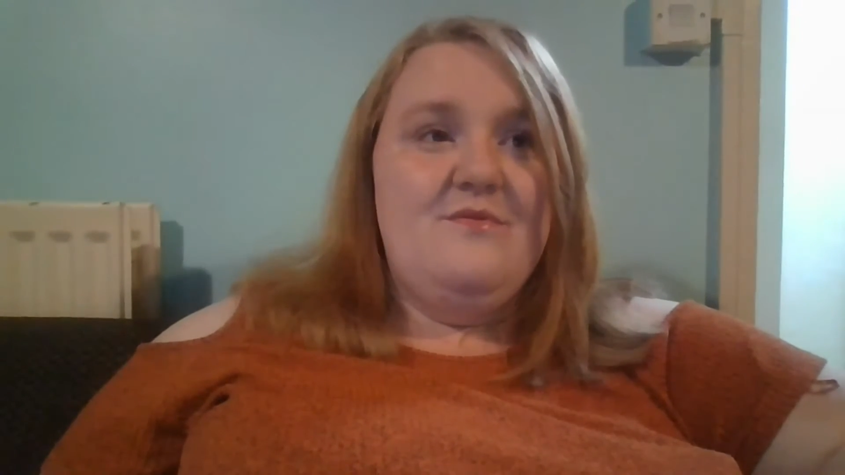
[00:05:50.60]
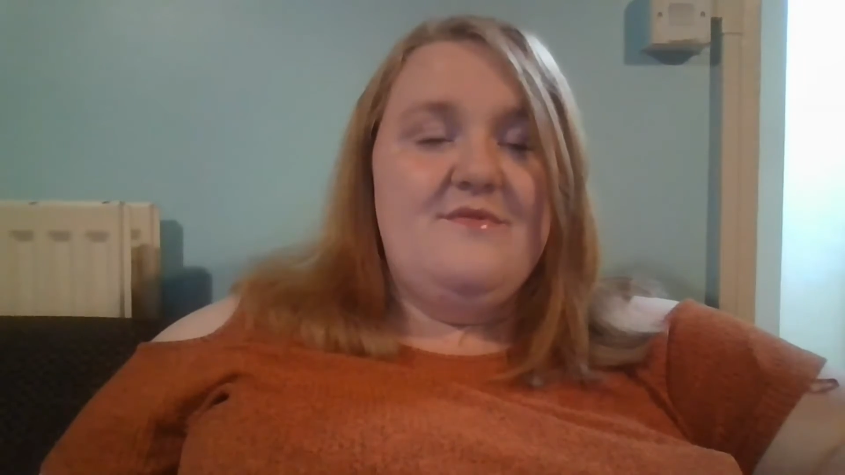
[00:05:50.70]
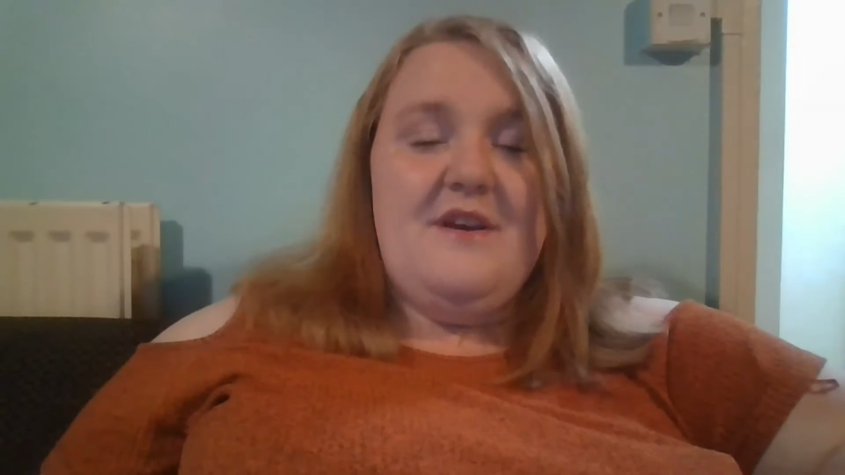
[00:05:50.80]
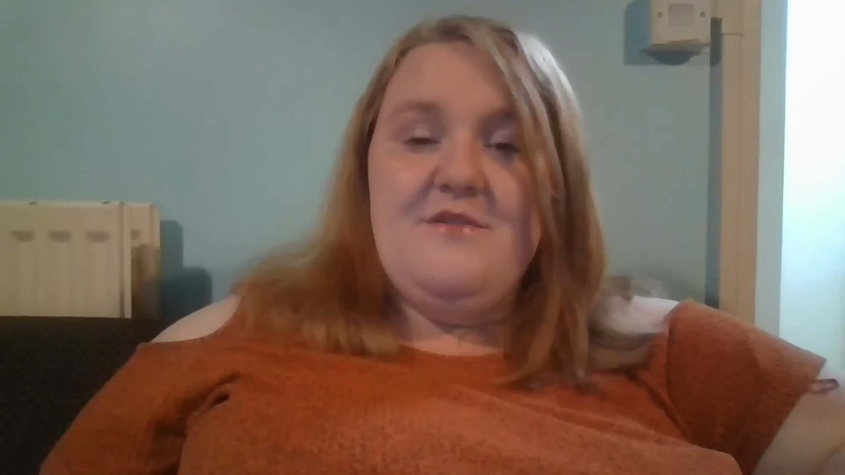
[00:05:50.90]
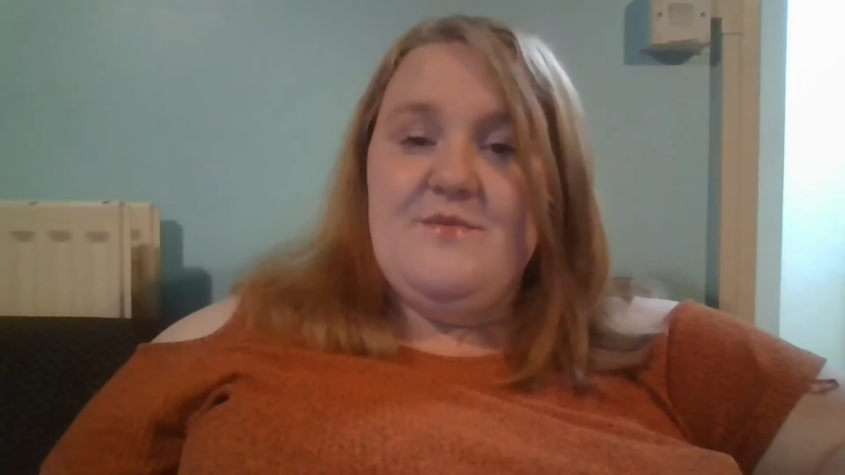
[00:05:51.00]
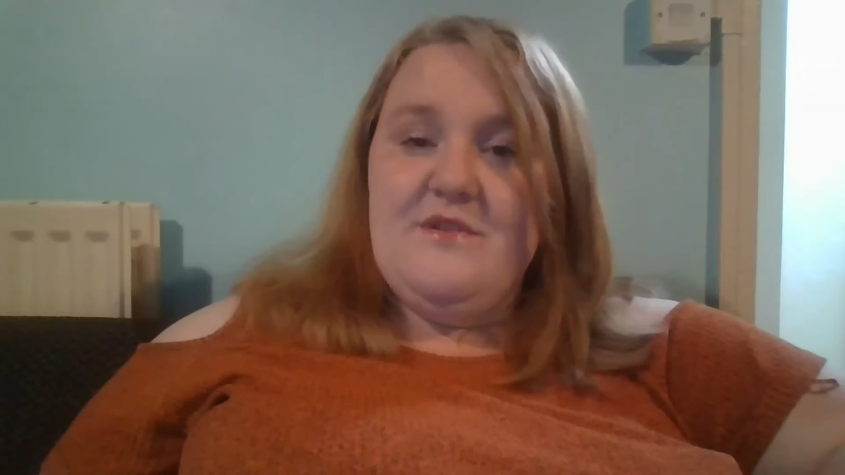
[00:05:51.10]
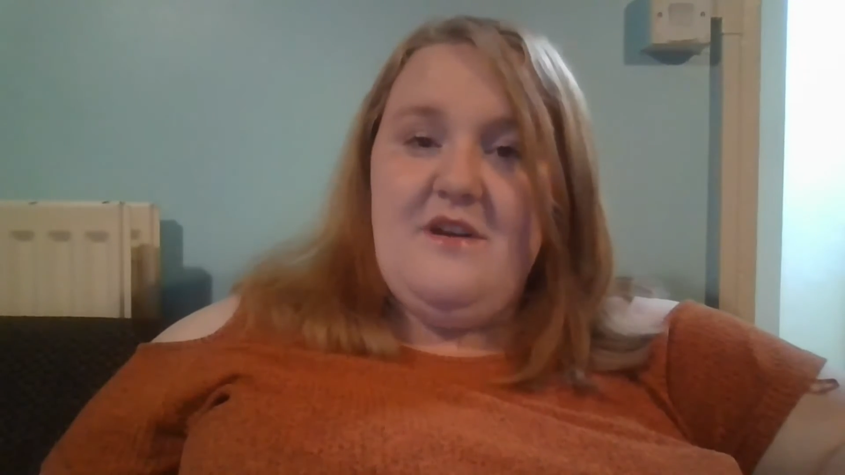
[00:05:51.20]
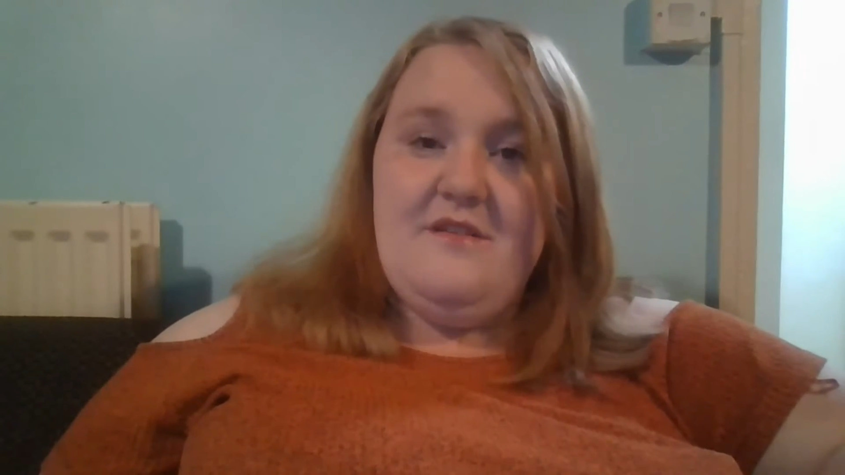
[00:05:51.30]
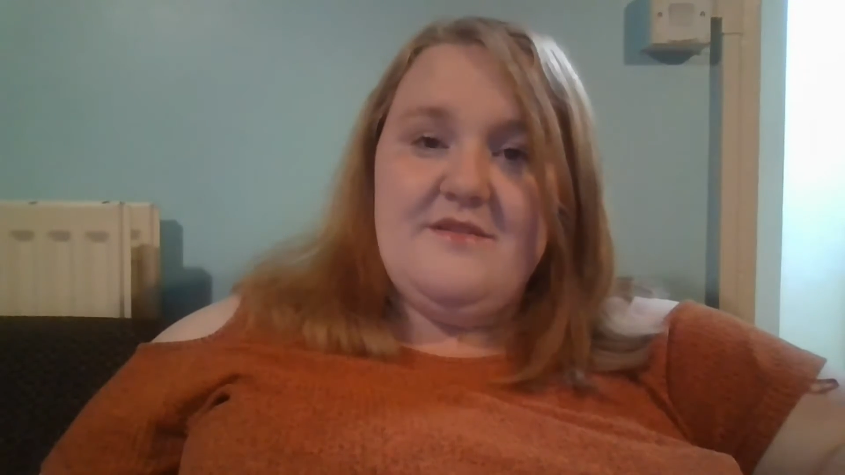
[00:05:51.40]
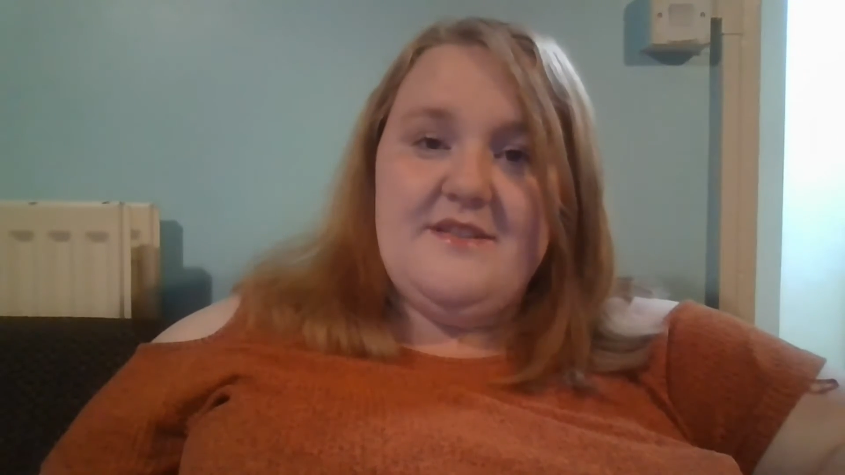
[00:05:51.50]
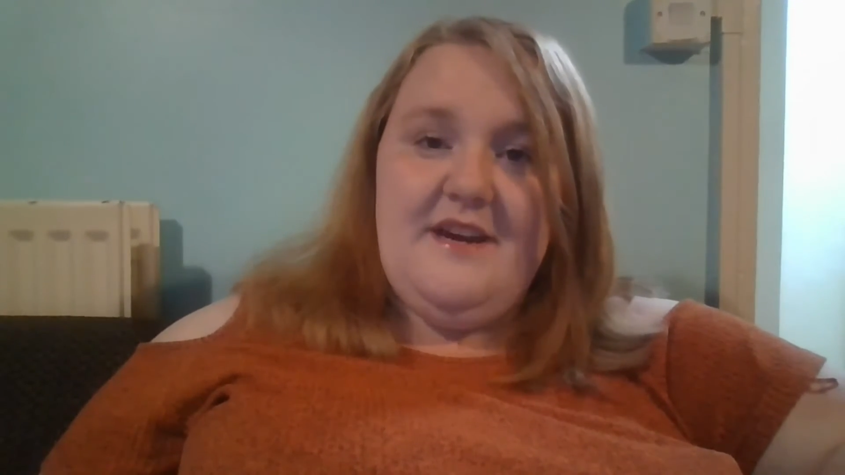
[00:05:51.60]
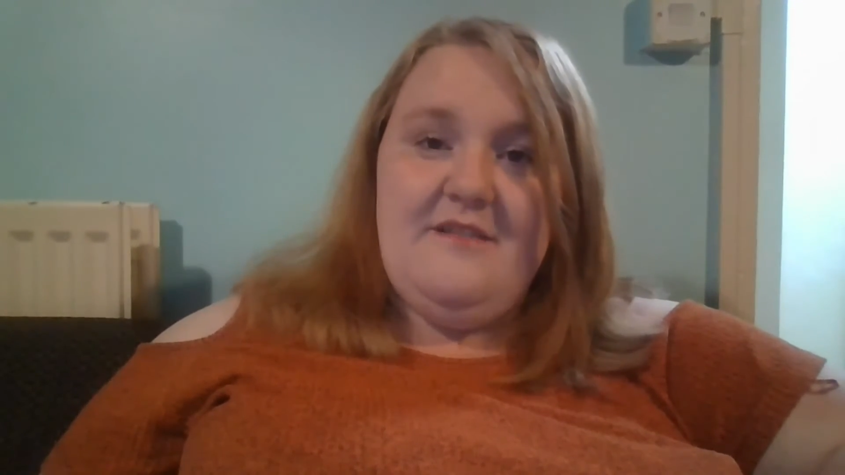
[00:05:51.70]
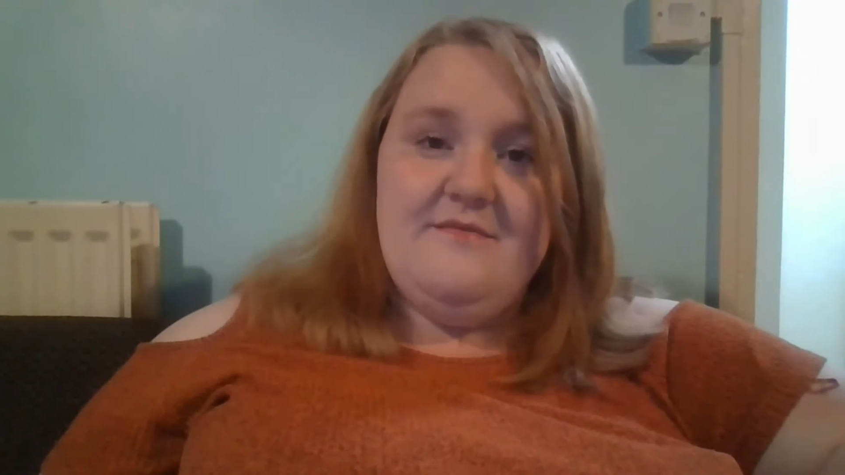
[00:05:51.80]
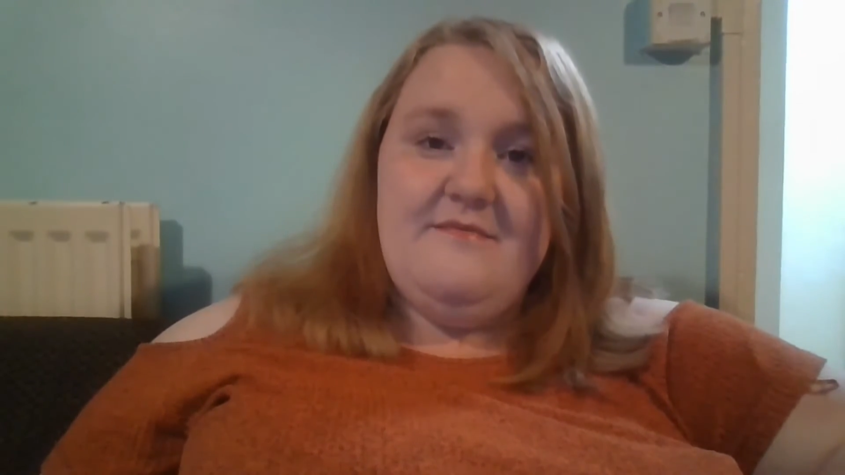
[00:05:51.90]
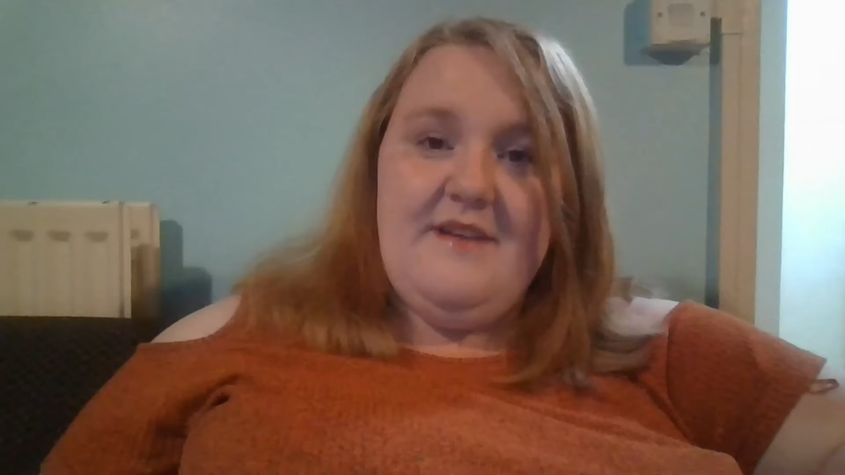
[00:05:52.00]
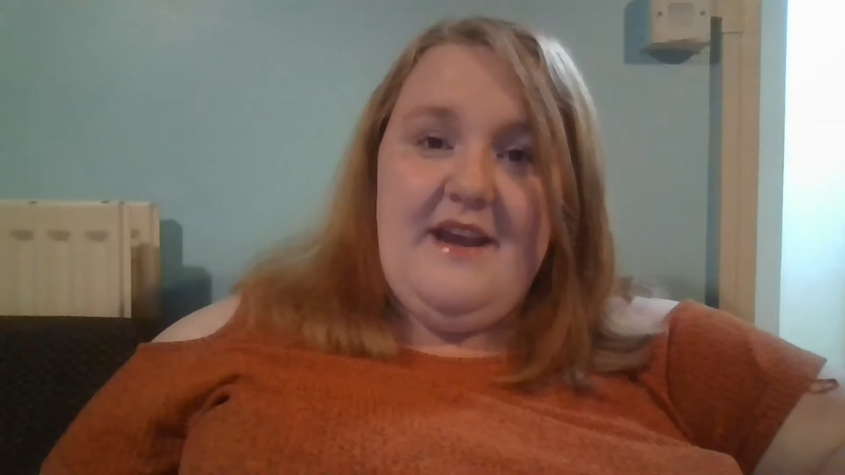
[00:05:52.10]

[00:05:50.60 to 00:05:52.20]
those were closed down